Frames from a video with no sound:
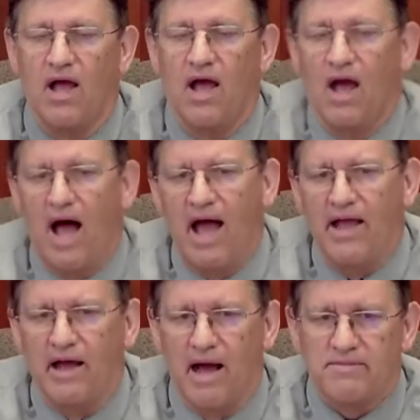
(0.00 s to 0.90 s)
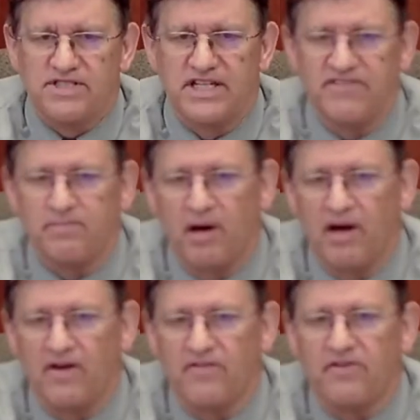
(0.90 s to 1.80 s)
Hi, I'm Steve
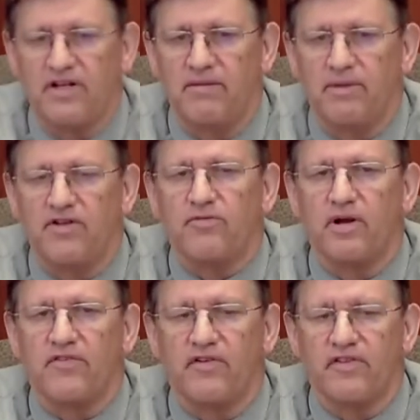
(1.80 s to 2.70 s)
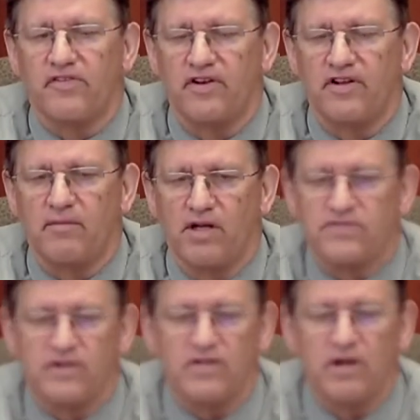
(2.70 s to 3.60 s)
Barg, City Administrator for the City of
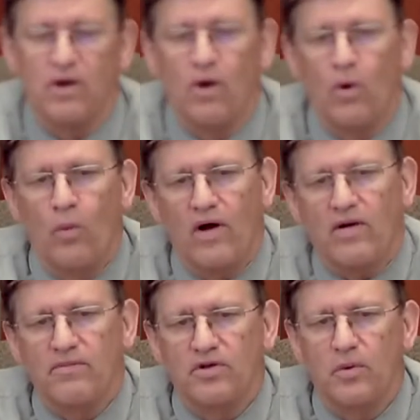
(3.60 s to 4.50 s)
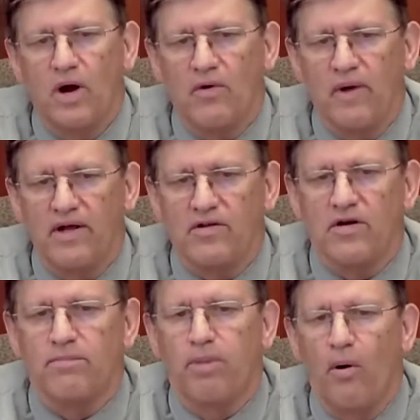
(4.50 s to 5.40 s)
Marshfield. Welcome to our
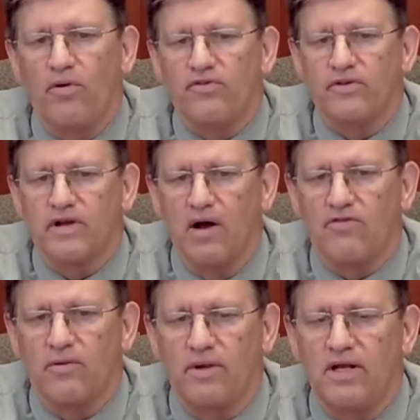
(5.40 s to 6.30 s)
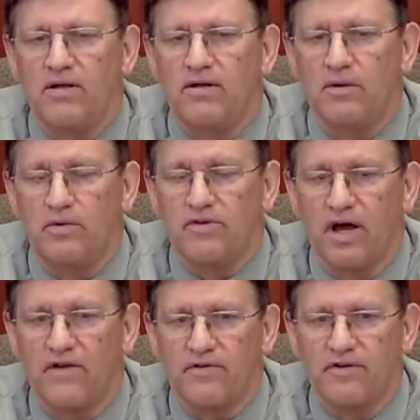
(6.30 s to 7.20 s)
regular post-council meeting news
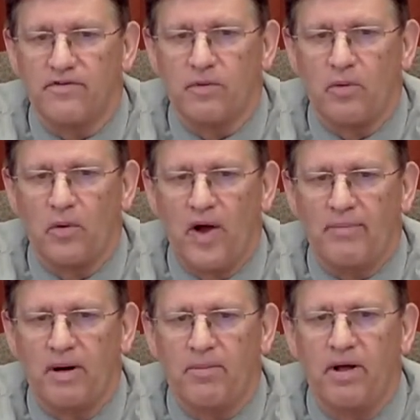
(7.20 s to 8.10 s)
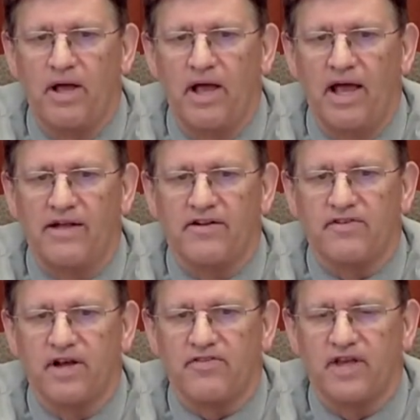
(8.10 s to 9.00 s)
conference, where we wrap up and
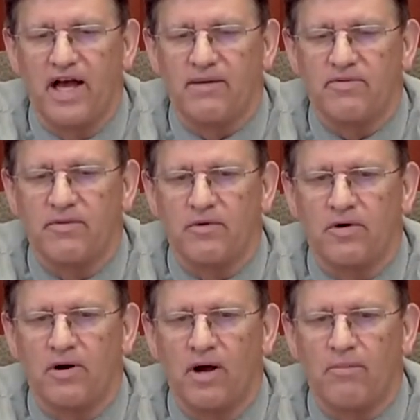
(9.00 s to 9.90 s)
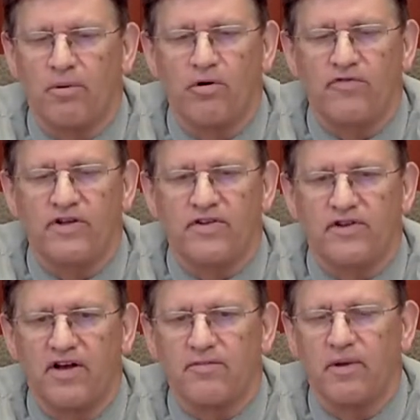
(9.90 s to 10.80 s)
discuss the items that were approved and
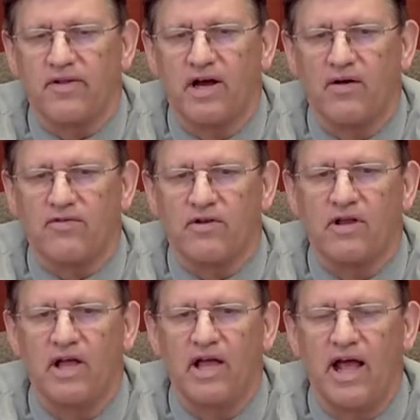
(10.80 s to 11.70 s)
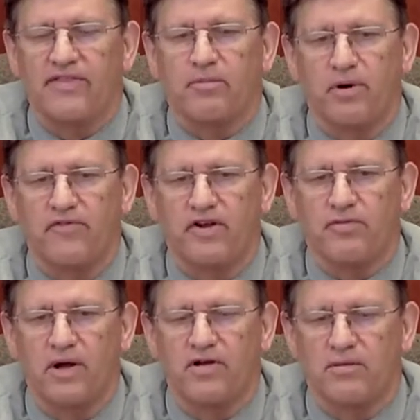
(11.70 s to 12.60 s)
discussed by the council at the previous
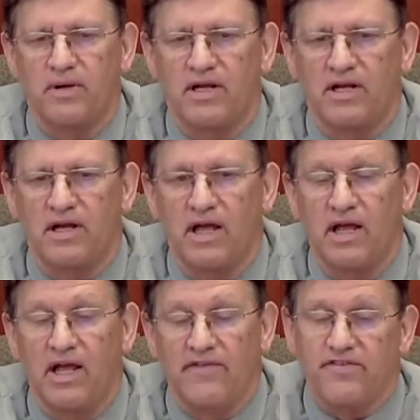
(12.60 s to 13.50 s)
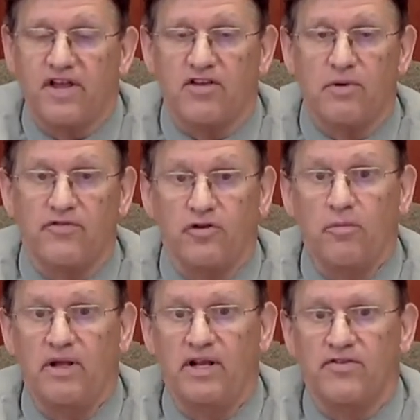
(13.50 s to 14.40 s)
regular meeting. In this case, we have two
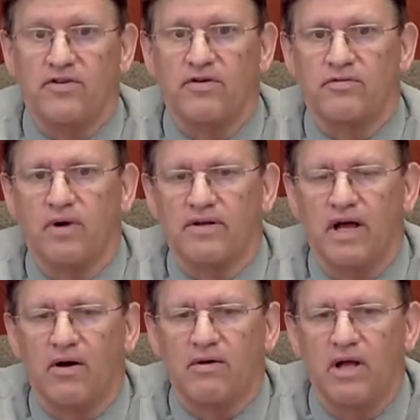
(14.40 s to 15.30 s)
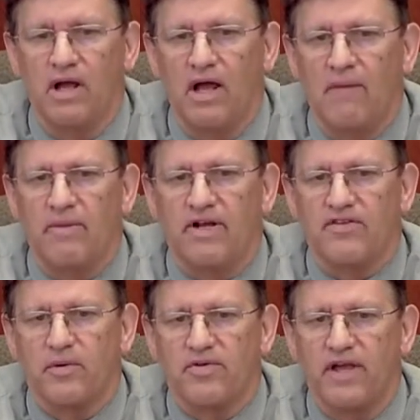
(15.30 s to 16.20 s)
meetings to run down because there
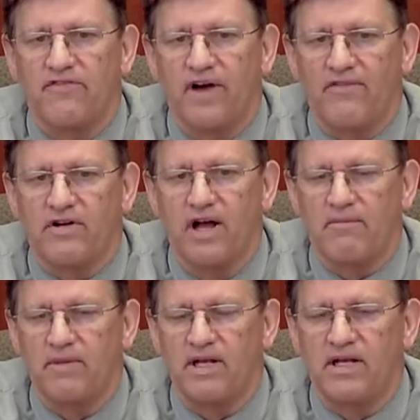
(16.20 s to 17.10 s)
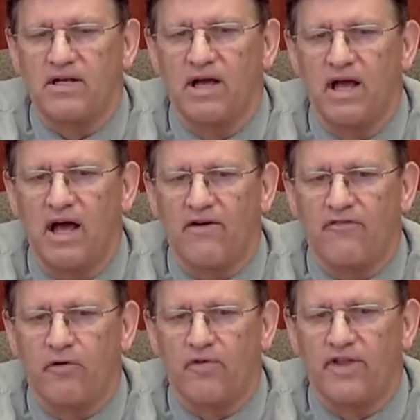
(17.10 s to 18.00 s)
was a 5 o'clock meeting
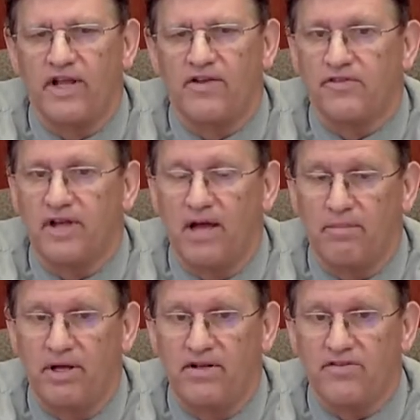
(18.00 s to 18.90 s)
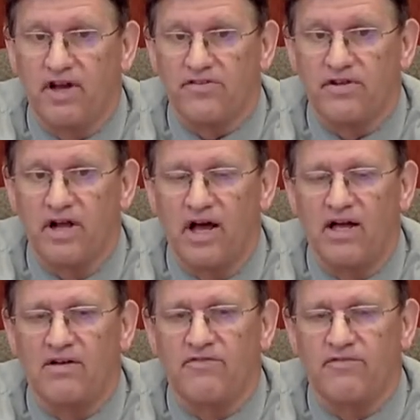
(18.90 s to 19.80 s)
for the CIP discussion
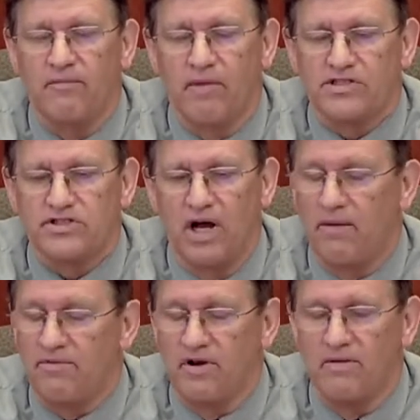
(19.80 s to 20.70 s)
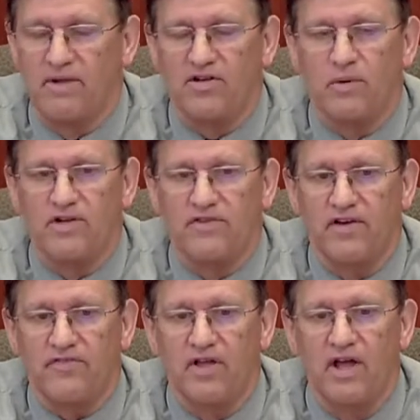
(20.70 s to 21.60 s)
on May
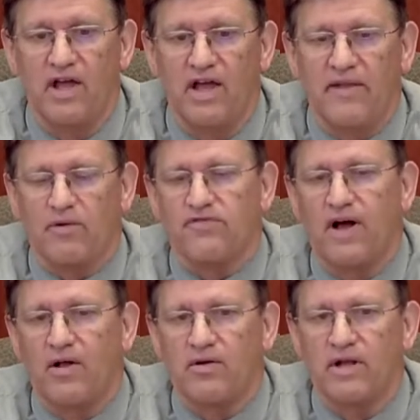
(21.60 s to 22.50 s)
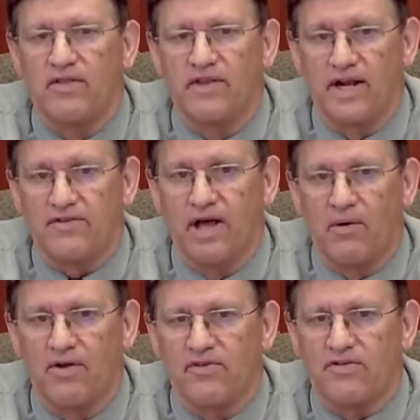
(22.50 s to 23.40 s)
25th. And that was followed the next hour
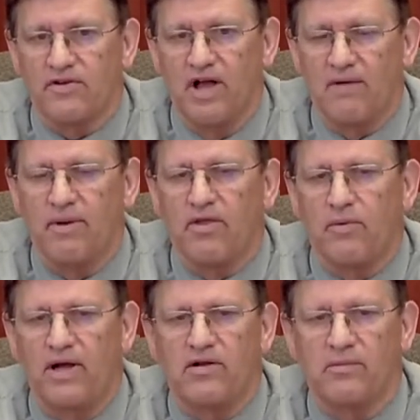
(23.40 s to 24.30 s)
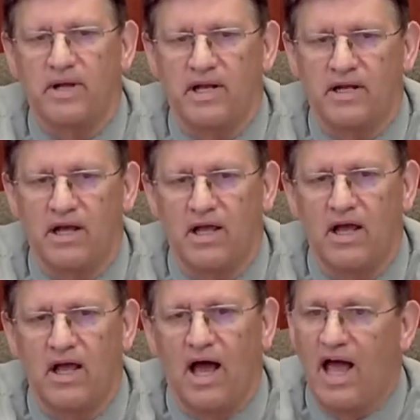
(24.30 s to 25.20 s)
at 6 o'clock by the regular meeting.
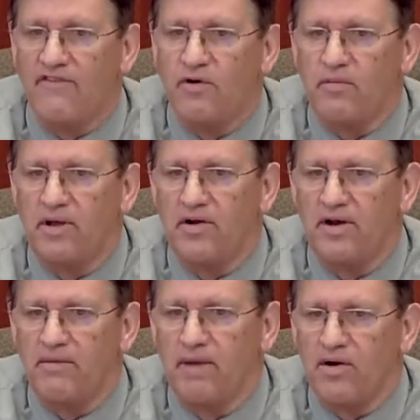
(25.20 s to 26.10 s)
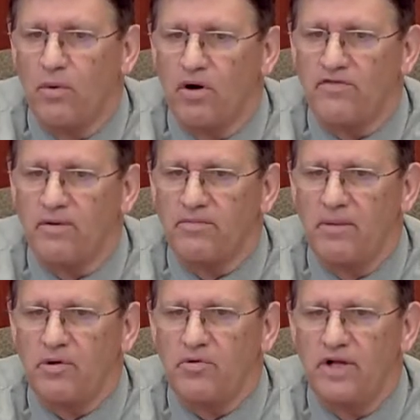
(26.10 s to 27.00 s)
I have with me here today Mike Warren from
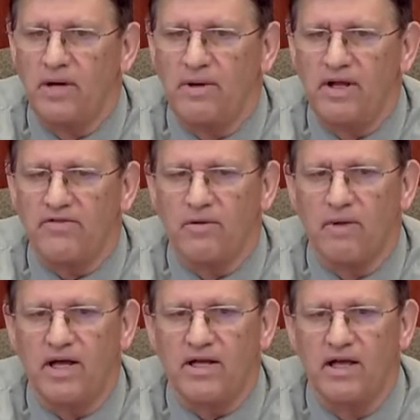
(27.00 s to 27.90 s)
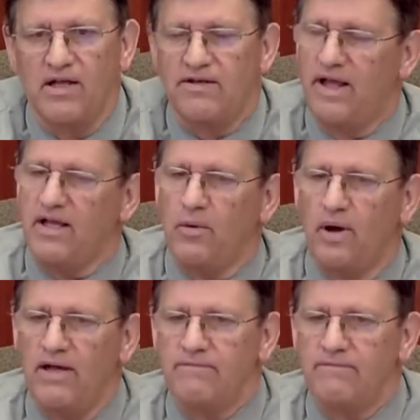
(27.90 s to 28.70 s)
WDLB. So Mike, take it away.